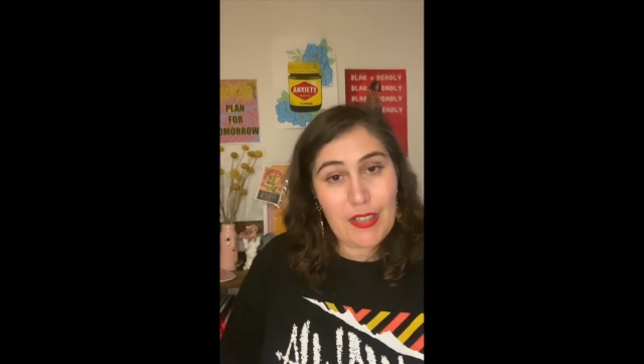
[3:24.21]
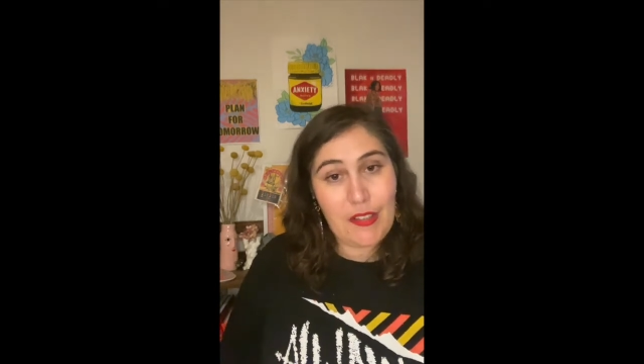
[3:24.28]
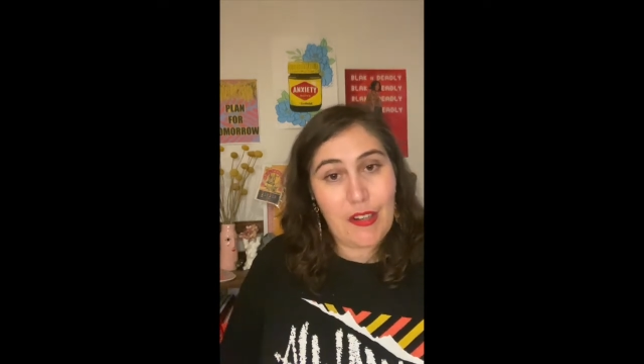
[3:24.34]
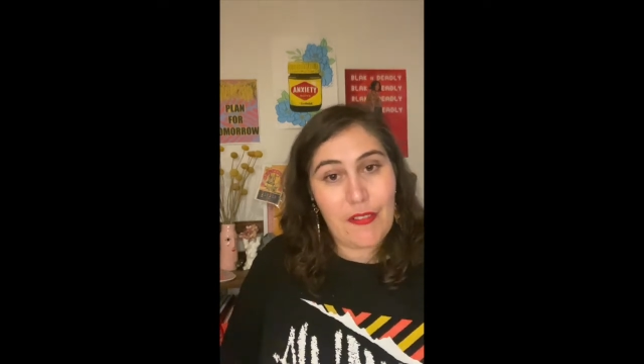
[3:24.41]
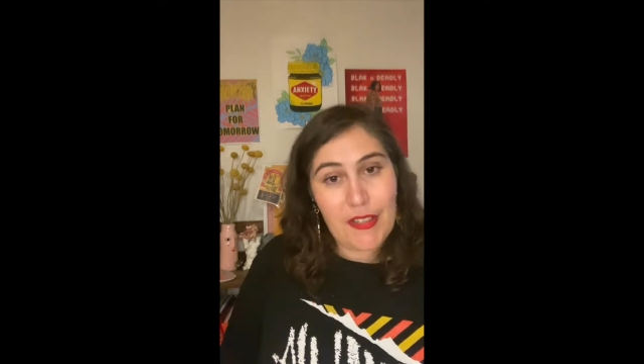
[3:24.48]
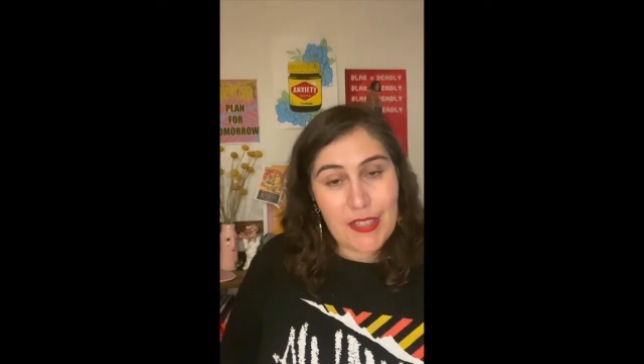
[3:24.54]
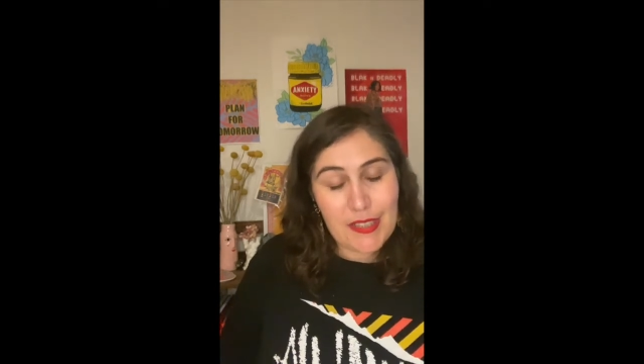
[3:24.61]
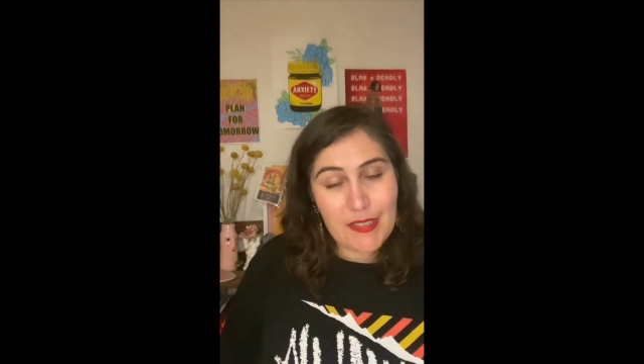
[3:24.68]

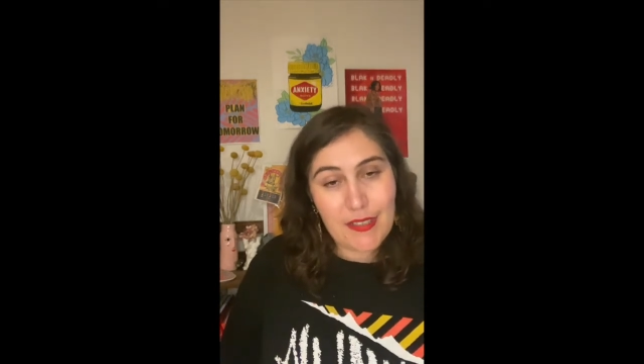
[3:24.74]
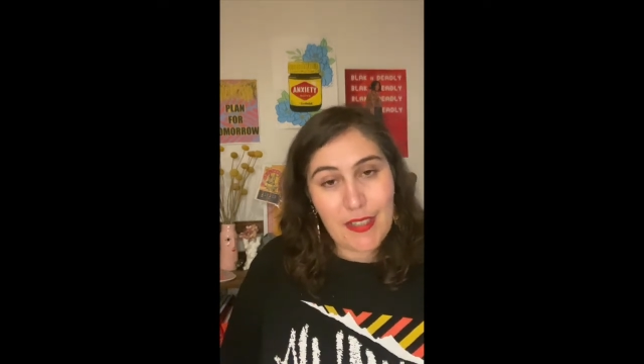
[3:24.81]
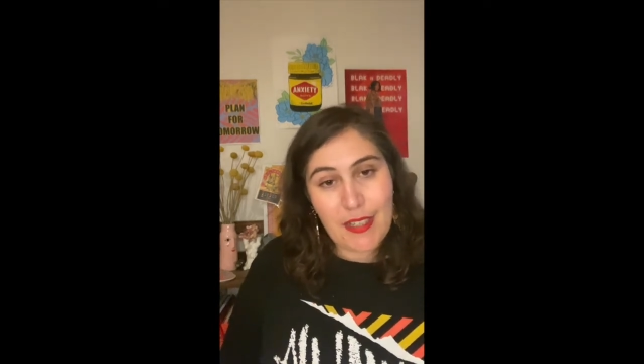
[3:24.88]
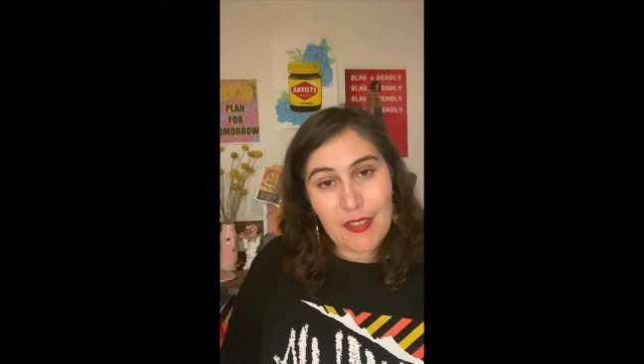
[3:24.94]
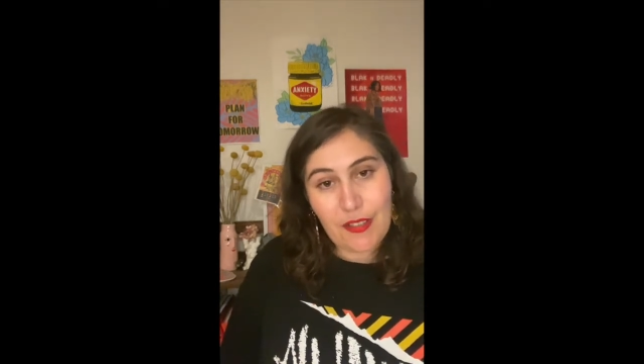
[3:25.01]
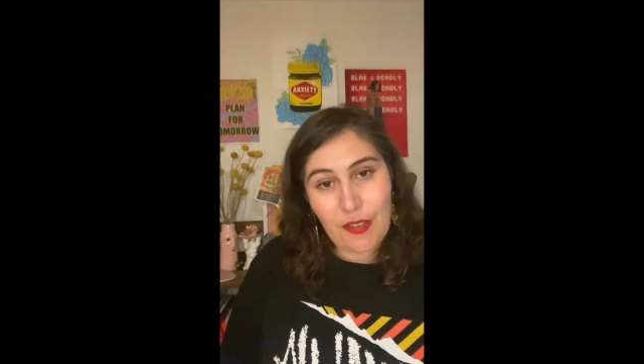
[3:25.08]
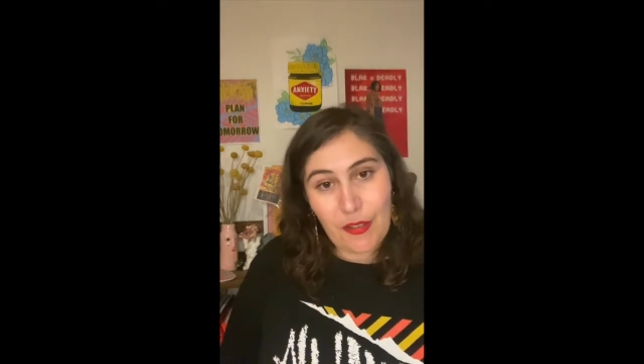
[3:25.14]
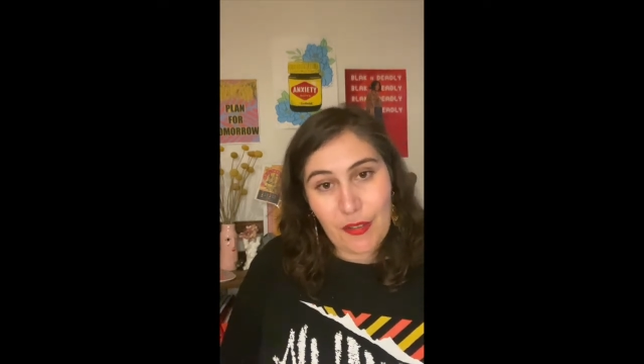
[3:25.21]
graphic
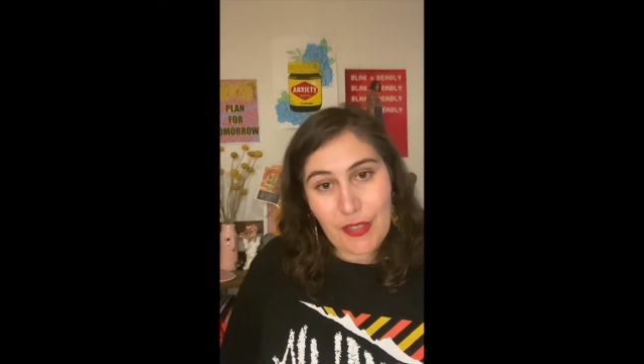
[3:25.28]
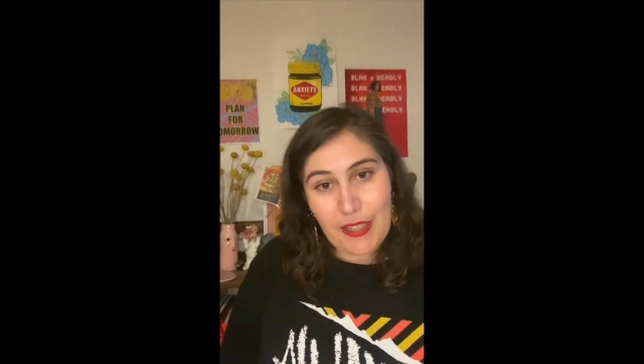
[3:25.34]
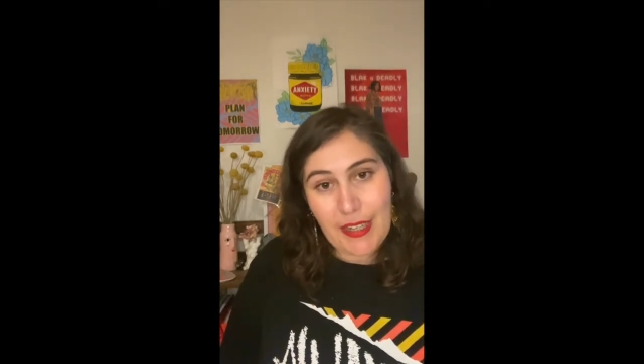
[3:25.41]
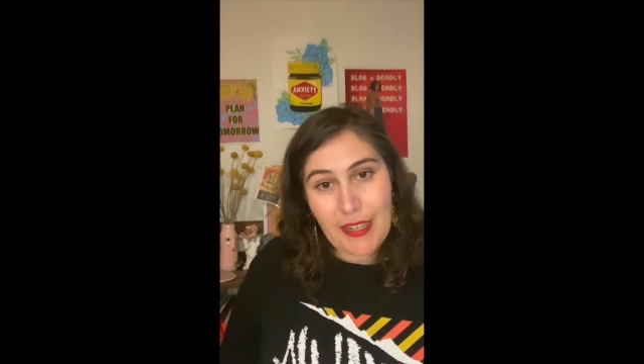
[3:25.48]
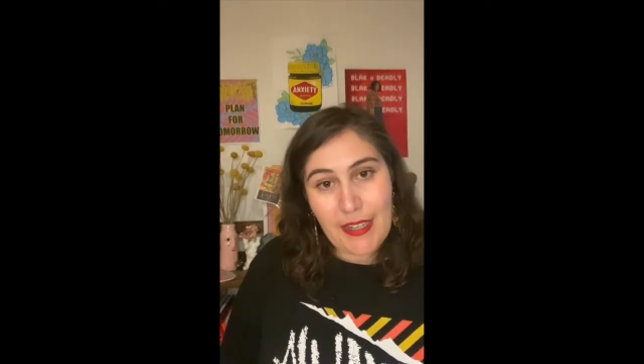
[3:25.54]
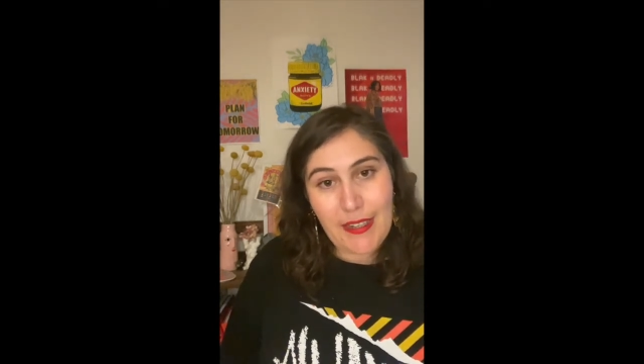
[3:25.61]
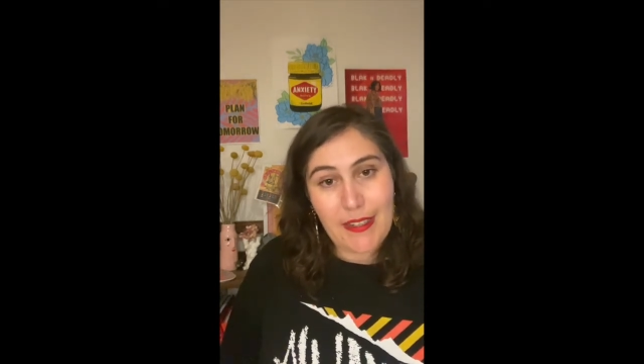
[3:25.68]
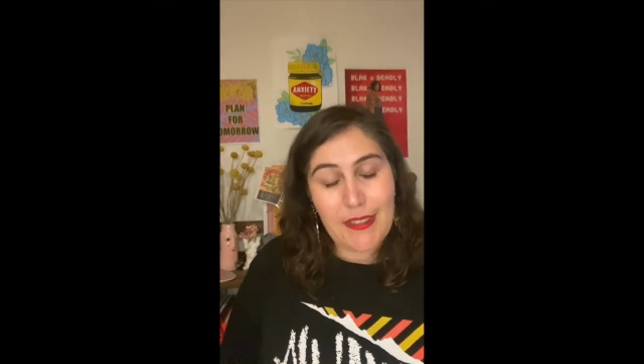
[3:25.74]
designer on
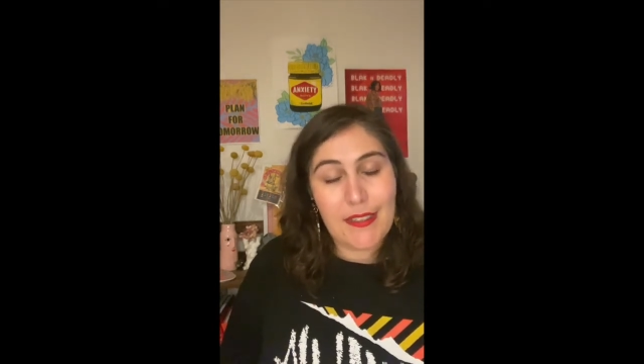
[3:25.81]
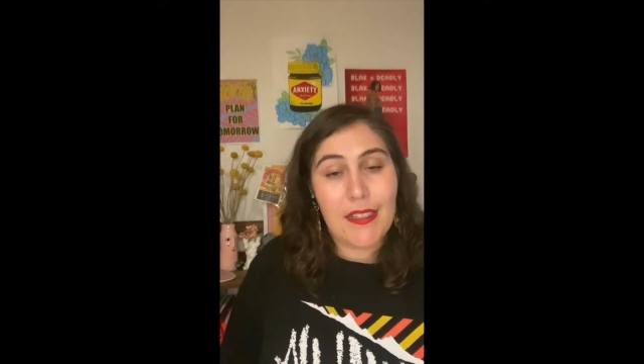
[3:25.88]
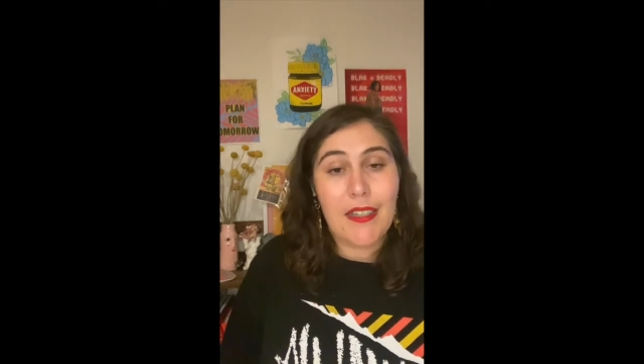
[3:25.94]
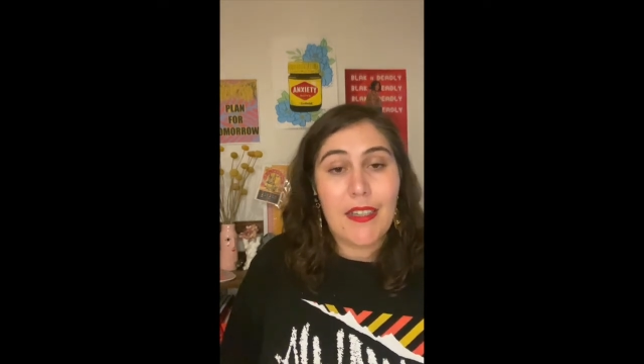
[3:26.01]
hand